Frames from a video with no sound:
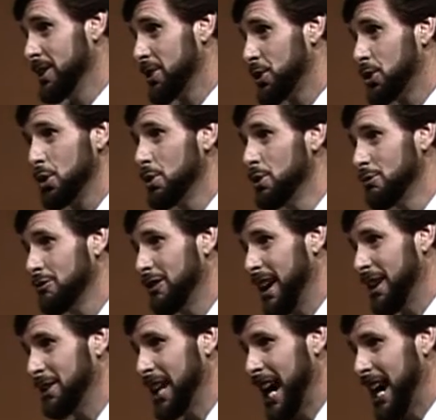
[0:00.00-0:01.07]
soon
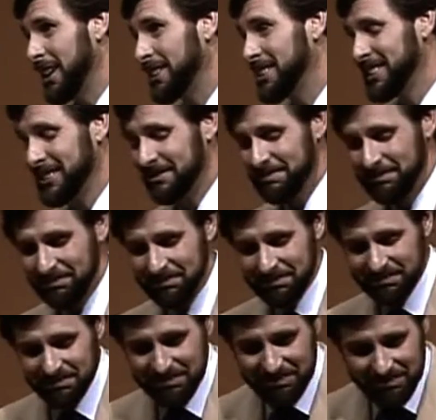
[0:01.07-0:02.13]
found out
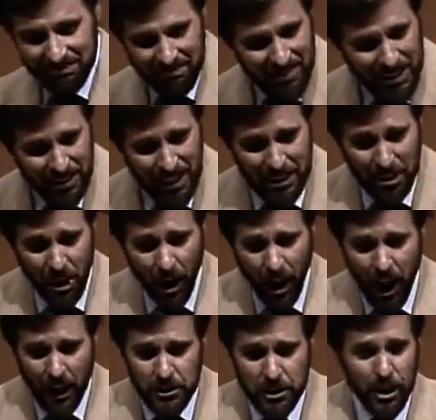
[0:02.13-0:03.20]
that
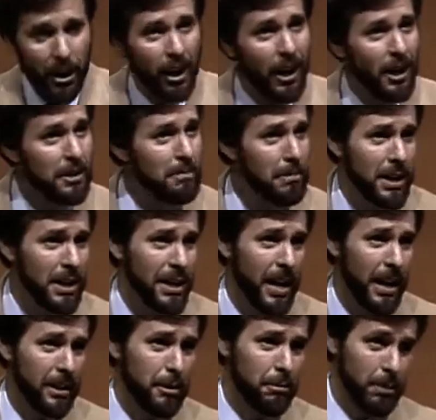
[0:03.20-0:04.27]
God's
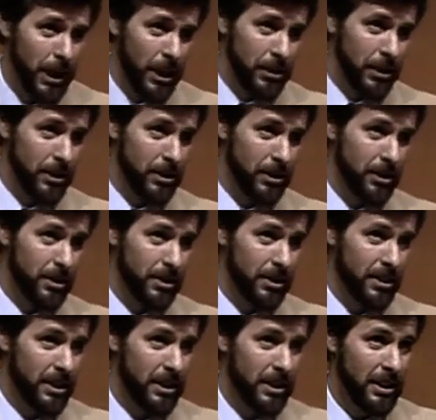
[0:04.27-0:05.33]
unmediated presence
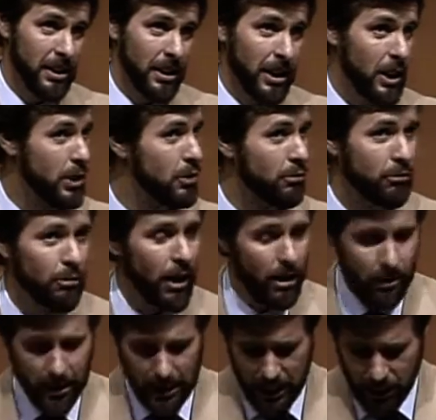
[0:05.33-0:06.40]
is
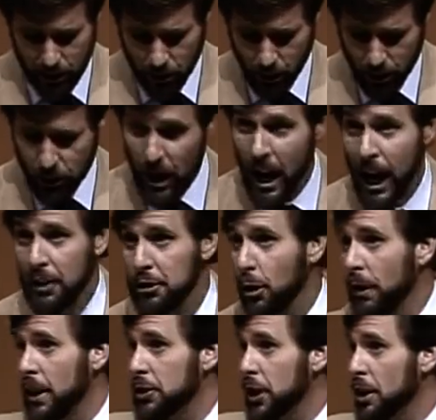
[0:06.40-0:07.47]
very dangerous. And so
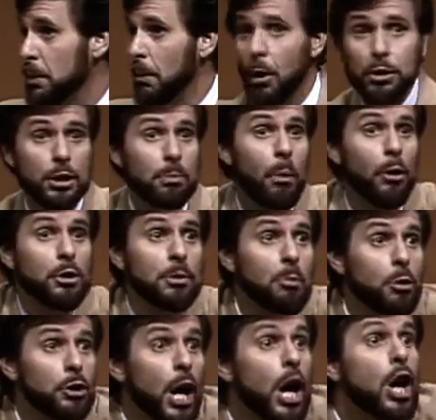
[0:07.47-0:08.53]
they said to Moses, Moses,
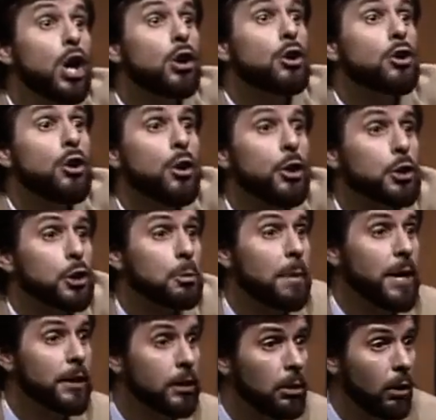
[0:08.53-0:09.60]
Moses, you
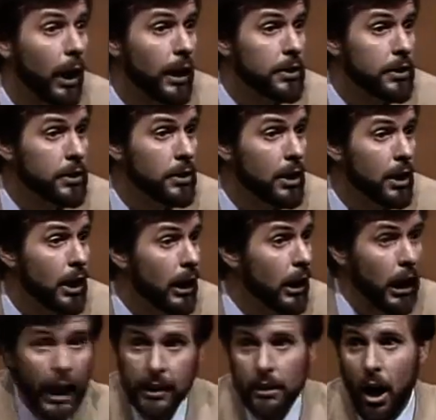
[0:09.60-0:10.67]
speak to us.
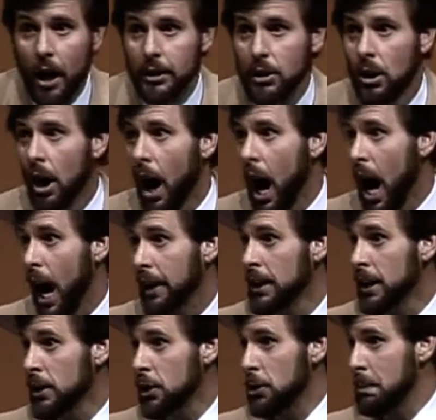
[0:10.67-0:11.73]
Let not God
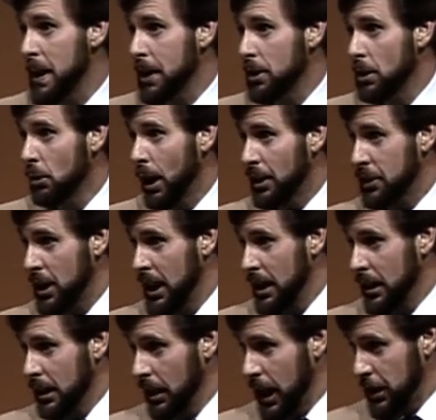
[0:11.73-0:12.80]
speak to us,
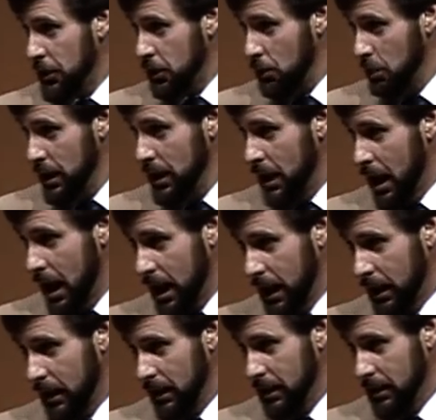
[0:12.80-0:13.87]
lest we die.